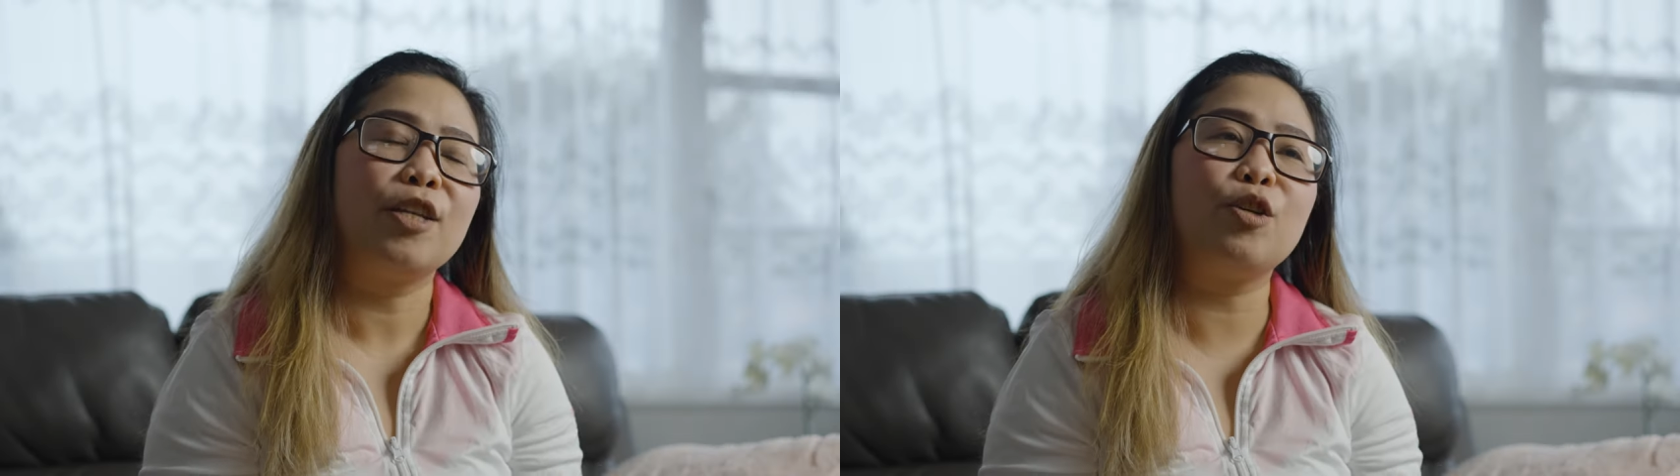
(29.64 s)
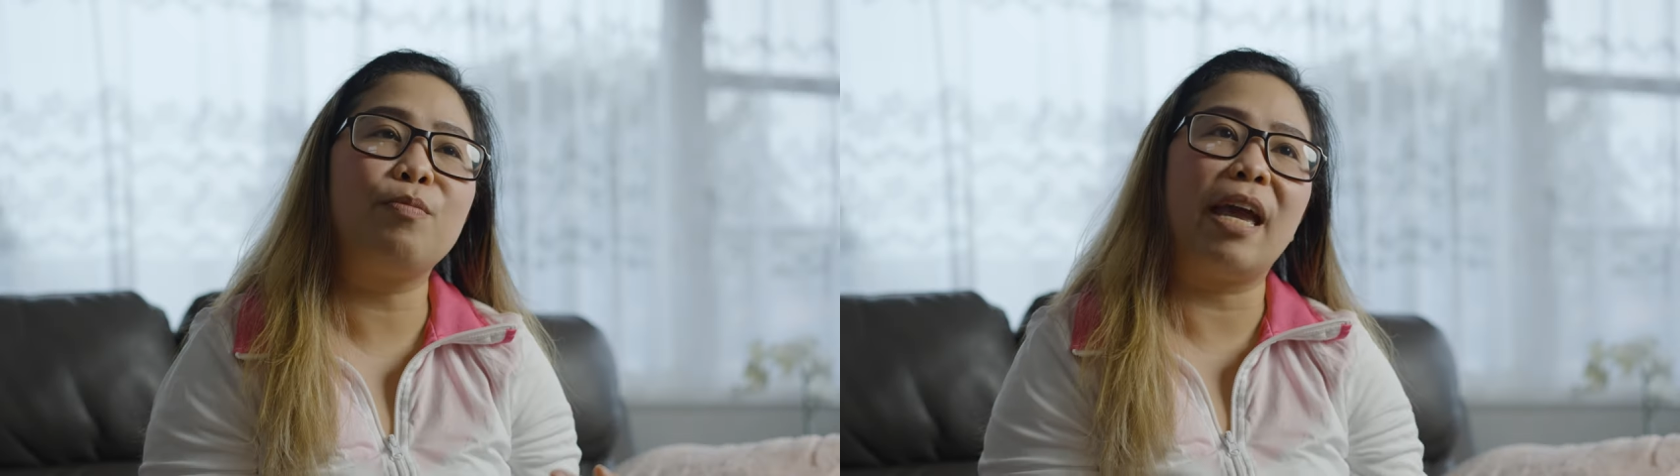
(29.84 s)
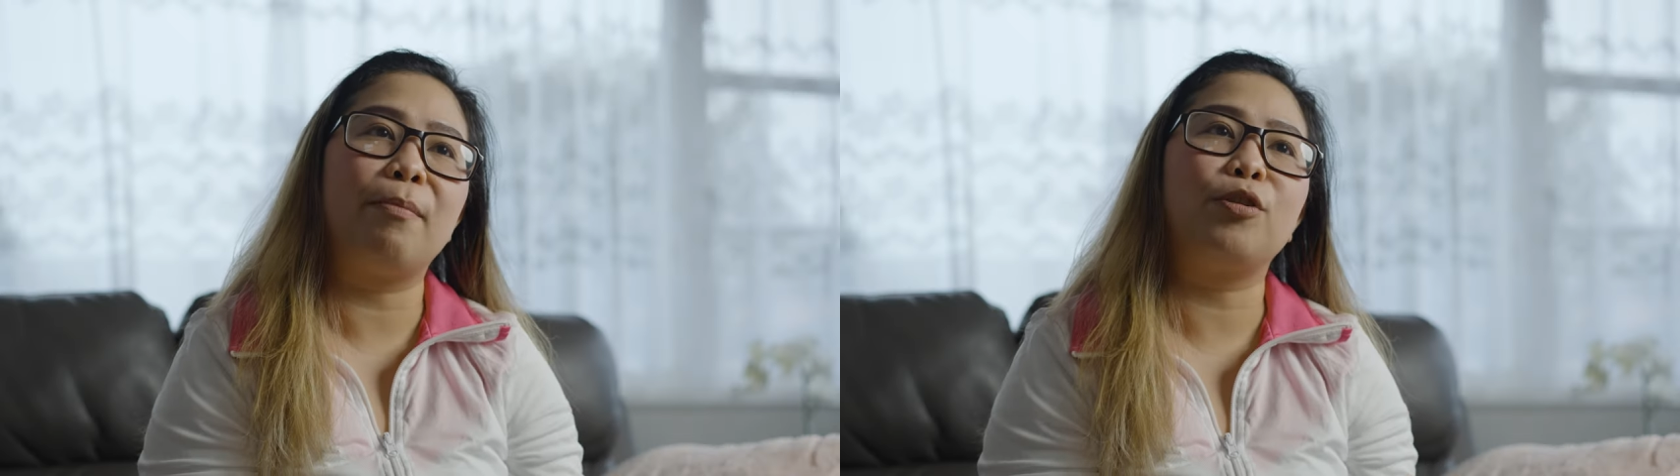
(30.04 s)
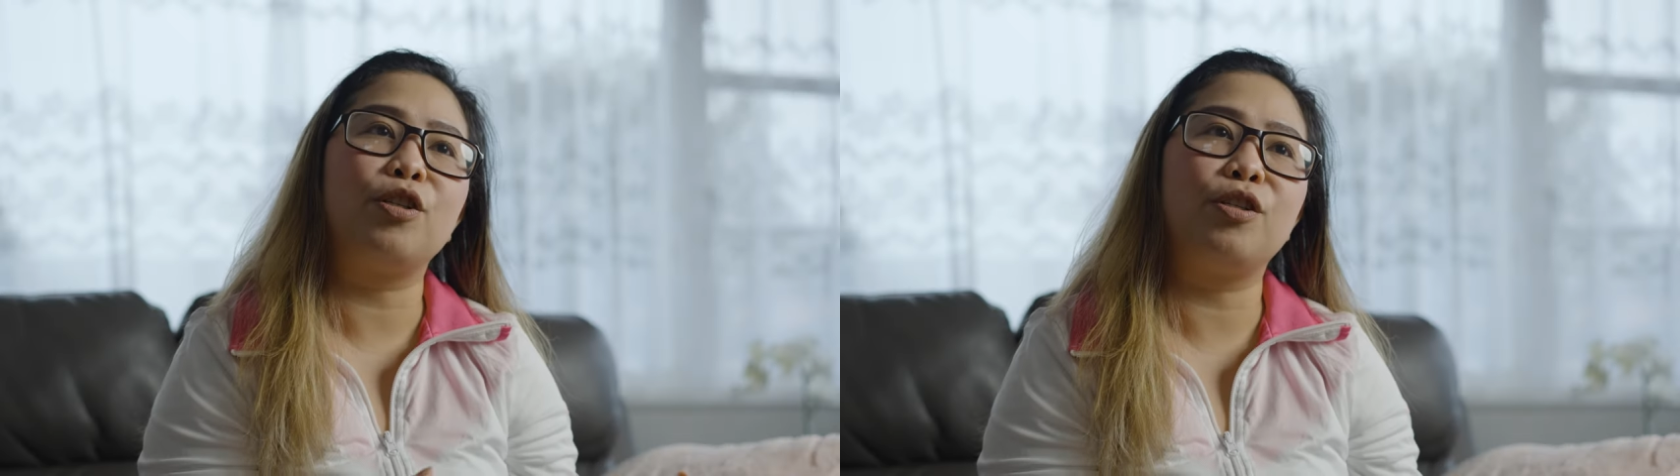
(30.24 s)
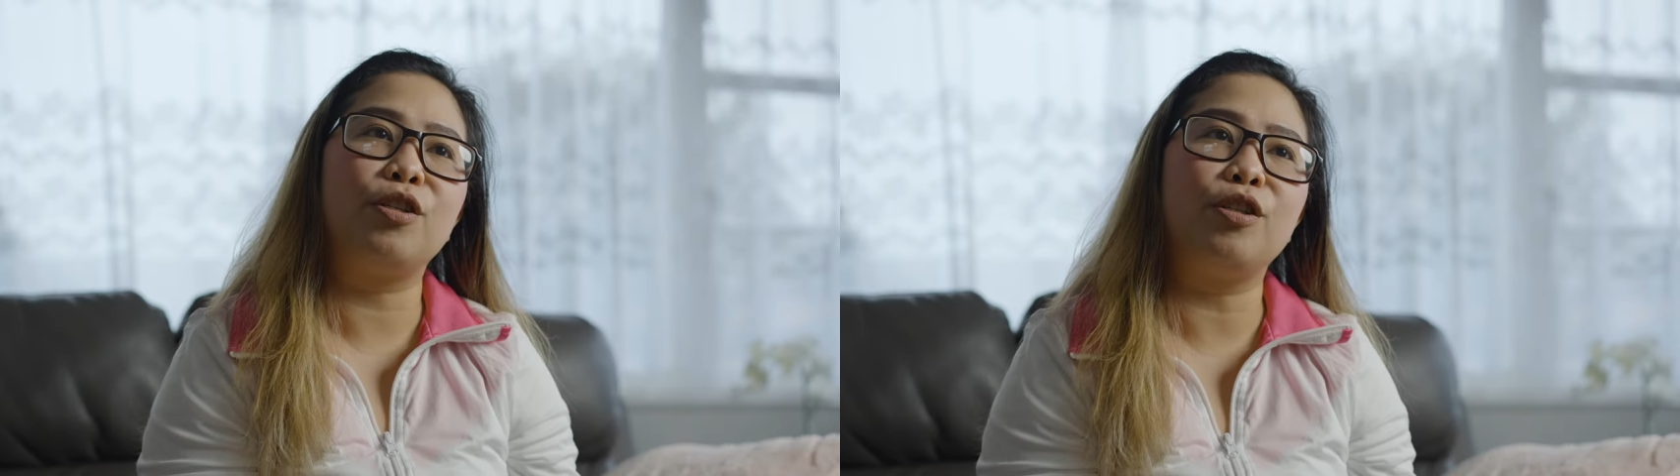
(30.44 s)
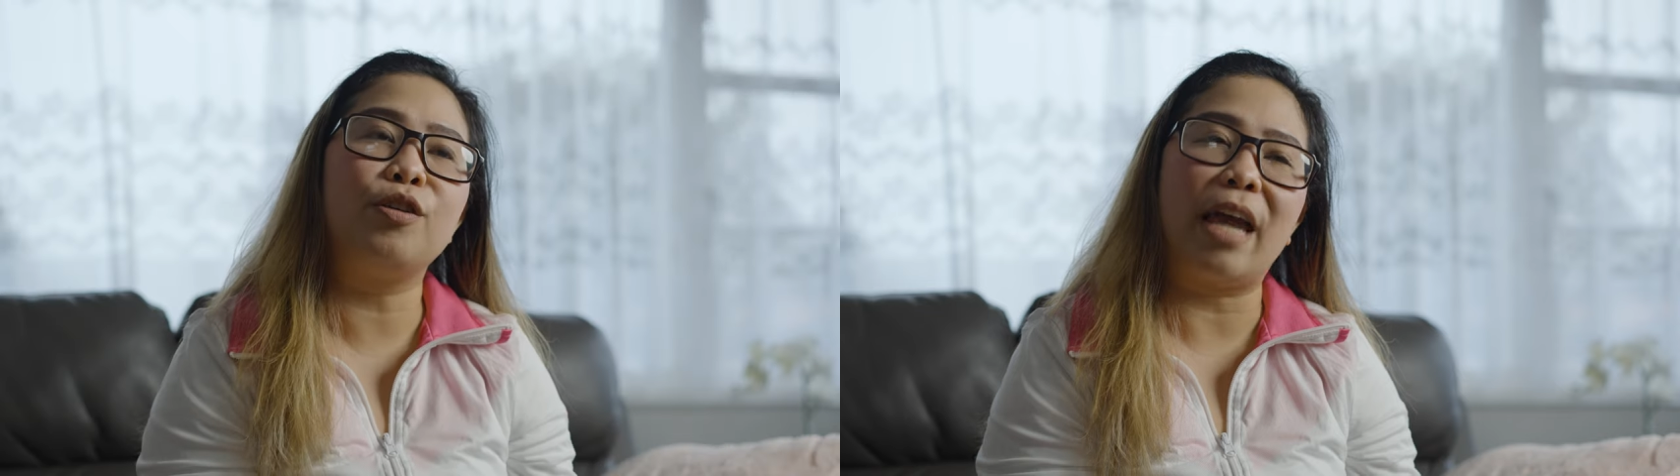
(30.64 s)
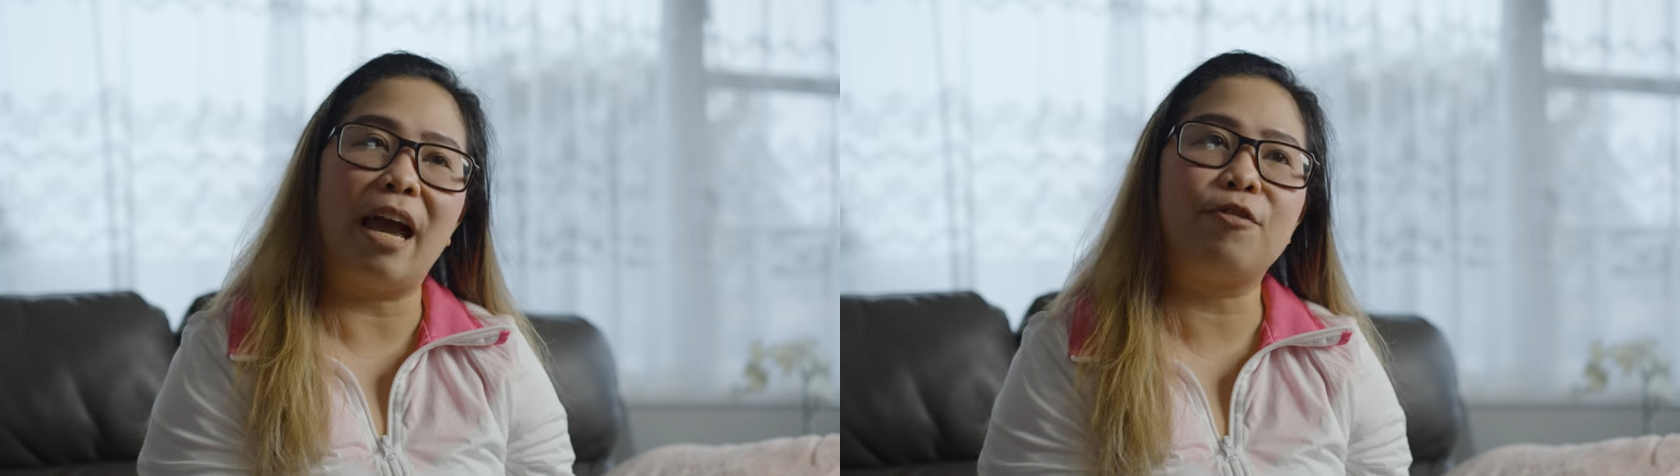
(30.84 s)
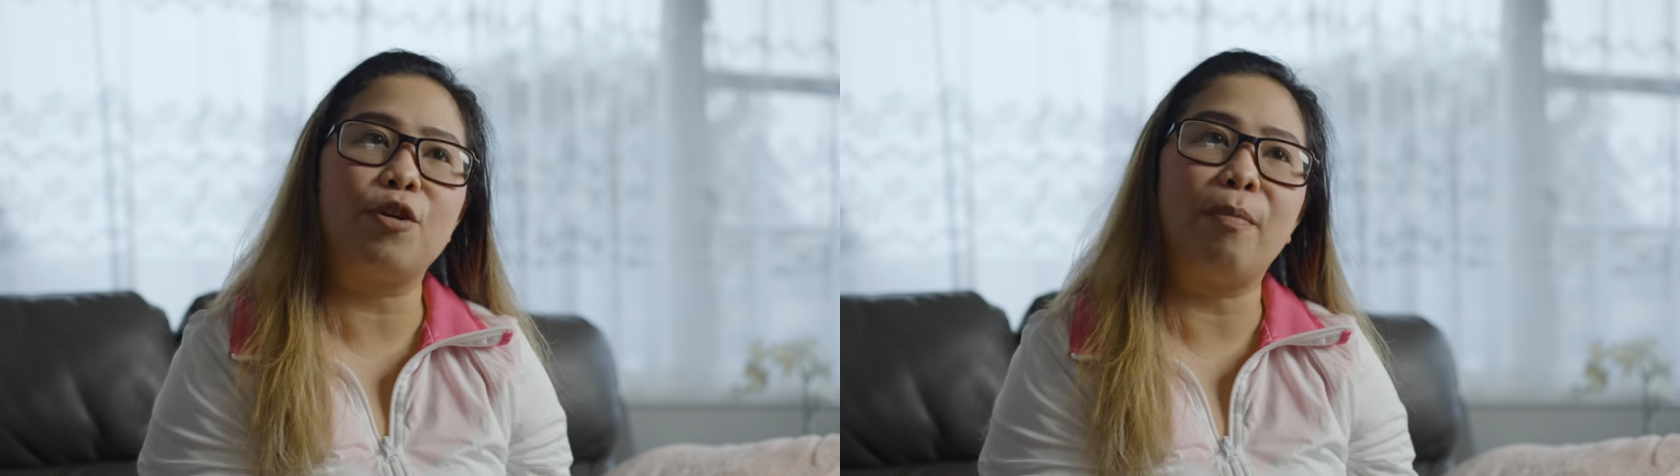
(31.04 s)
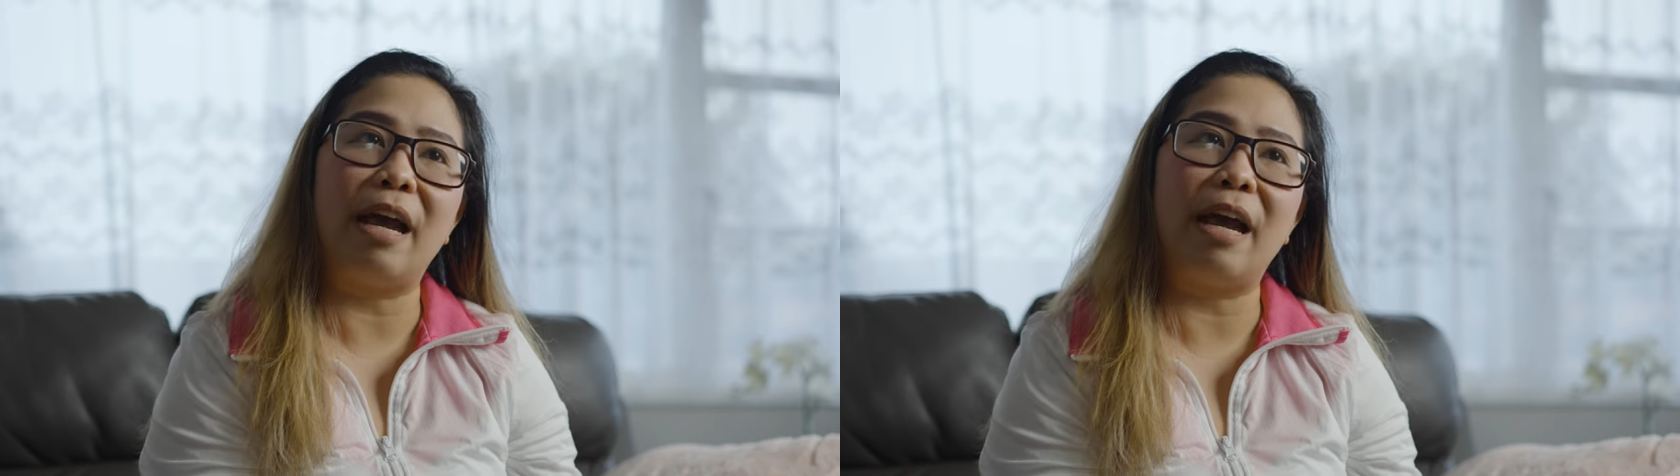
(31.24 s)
to be able to look after